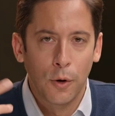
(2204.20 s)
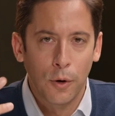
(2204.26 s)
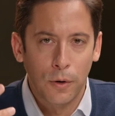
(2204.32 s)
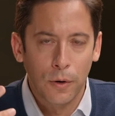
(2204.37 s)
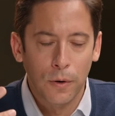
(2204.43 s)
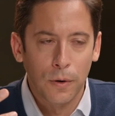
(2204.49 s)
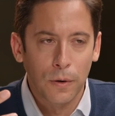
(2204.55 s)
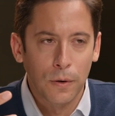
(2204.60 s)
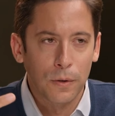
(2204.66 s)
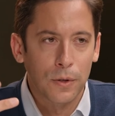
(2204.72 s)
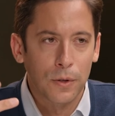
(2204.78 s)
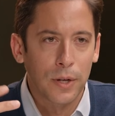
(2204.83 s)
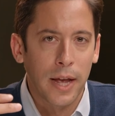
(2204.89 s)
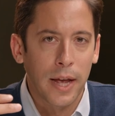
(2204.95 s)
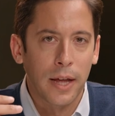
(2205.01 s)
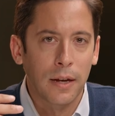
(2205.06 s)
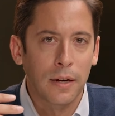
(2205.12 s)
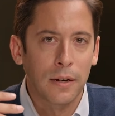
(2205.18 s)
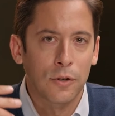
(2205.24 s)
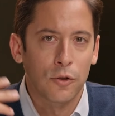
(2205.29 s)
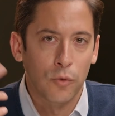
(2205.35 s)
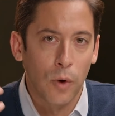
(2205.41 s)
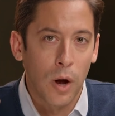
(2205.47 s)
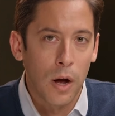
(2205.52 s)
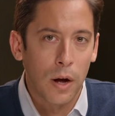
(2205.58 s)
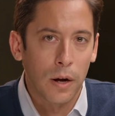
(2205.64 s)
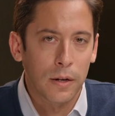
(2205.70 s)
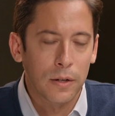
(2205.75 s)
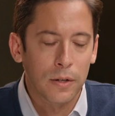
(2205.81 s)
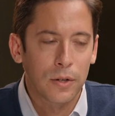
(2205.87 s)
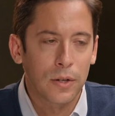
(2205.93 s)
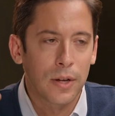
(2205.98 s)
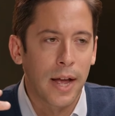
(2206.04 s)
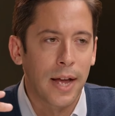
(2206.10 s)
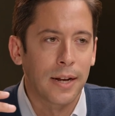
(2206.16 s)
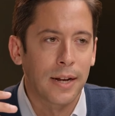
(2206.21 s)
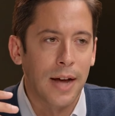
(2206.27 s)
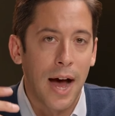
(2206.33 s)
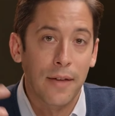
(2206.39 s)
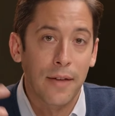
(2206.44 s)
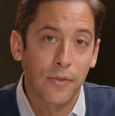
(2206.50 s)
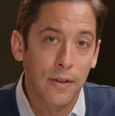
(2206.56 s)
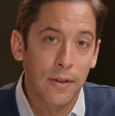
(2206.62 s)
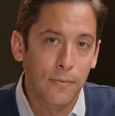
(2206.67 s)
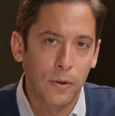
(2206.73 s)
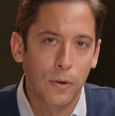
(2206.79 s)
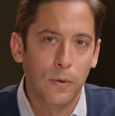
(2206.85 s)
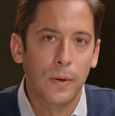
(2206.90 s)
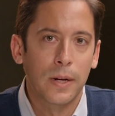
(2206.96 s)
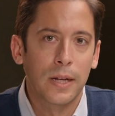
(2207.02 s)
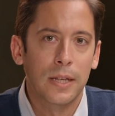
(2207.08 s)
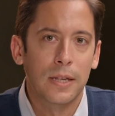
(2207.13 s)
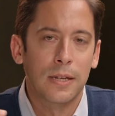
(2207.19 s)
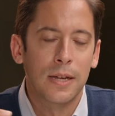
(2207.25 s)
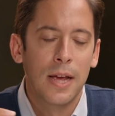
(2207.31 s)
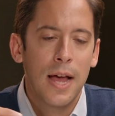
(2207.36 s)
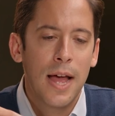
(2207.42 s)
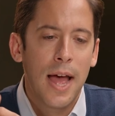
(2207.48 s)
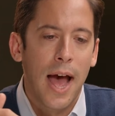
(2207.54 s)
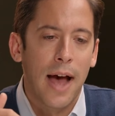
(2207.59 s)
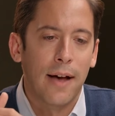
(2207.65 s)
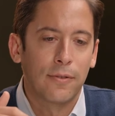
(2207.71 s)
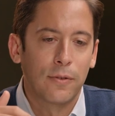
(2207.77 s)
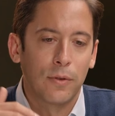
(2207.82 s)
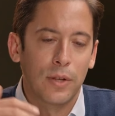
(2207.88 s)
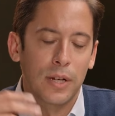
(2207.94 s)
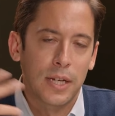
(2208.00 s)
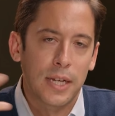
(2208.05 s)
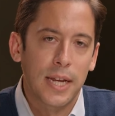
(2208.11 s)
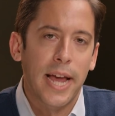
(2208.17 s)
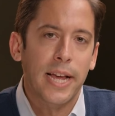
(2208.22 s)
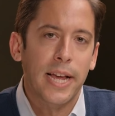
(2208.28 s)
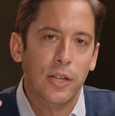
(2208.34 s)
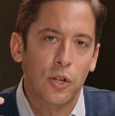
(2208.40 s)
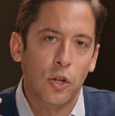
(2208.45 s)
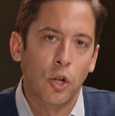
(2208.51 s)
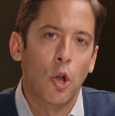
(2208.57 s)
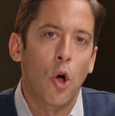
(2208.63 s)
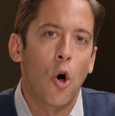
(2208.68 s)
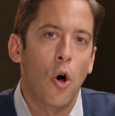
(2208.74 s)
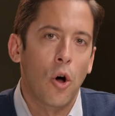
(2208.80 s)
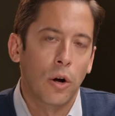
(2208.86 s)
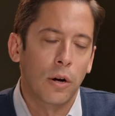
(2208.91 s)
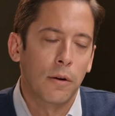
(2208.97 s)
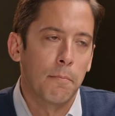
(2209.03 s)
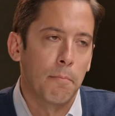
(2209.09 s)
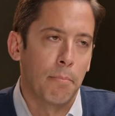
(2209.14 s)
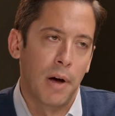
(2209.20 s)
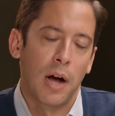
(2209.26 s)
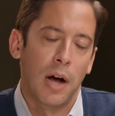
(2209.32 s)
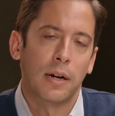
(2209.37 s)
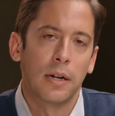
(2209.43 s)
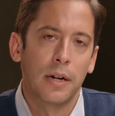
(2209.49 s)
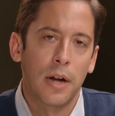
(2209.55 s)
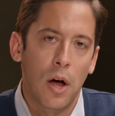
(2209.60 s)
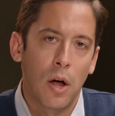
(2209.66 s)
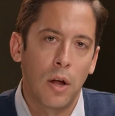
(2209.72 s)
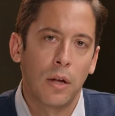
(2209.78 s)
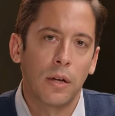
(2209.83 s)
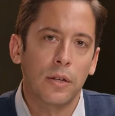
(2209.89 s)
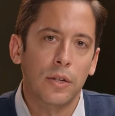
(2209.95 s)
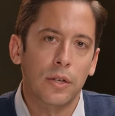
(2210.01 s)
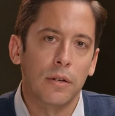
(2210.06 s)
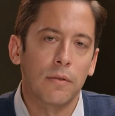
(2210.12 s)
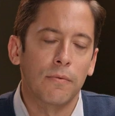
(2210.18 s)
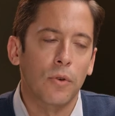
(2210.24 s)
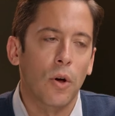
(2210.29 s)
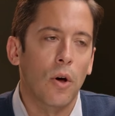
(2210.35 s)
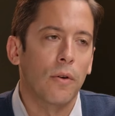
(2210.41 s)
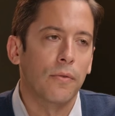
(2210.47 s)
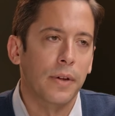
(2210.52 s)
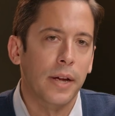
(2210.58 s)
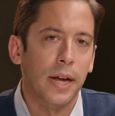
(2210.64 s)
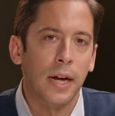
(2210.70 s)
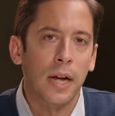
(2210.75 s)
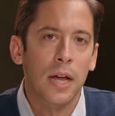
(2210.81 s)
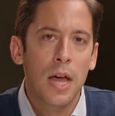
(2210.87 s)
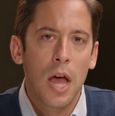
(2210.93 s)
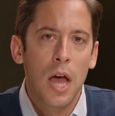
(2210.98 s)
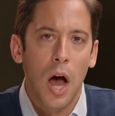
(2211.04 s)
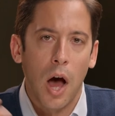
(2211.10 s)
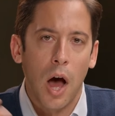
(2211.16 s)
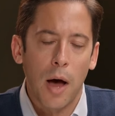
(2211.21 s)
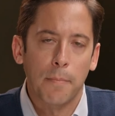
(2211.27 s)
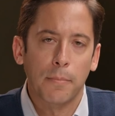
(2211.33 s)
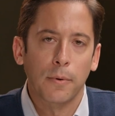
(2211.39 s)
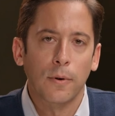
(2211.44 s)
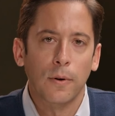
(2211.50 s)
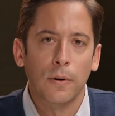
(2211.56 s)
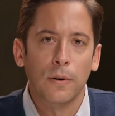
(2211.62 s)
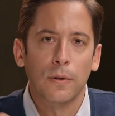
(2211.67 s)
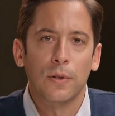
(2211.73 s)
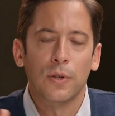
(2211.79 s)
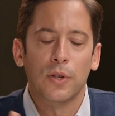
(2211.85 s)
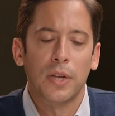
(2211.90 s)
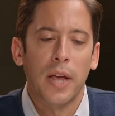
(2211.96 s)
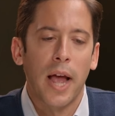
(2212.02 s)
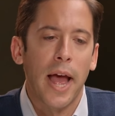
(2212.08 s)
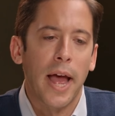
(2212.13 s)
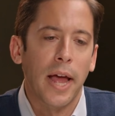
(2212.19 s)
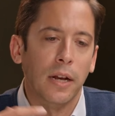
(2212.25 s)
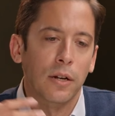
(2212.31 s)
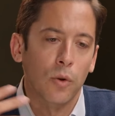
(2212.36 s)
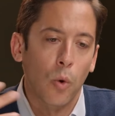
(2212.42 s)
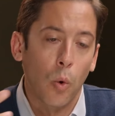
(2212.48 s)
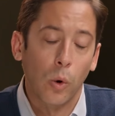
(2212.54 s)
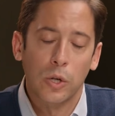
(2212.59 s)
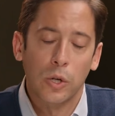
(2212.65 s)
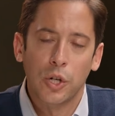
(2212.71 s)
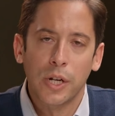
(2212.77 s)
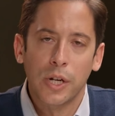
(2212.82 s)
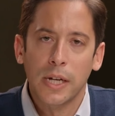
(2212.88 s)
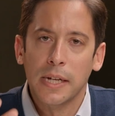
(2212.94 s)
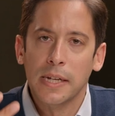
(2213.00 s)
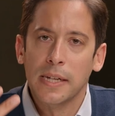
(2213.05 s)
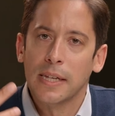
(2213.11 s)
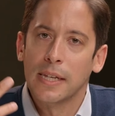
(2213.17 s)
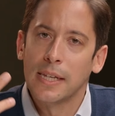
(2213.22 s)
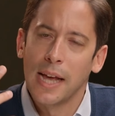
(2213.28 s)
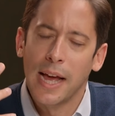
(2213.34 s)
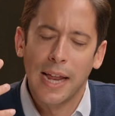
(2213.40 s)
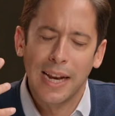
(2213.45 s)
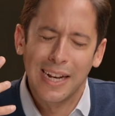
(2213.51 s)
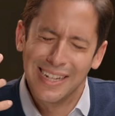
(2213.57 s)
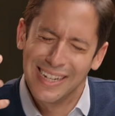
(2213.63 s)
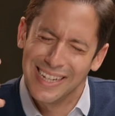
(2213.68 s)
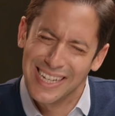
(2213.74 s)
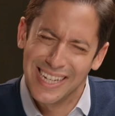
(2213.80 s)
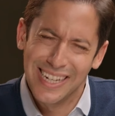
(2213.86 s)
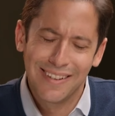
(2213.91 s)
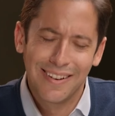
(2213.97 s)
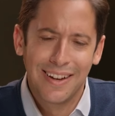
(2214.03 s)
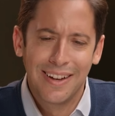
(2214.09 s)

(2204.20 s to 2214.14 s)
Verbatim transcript: hookers and drugs and IV fluids after the days long bacchanals involving uppers and orgies. And it's just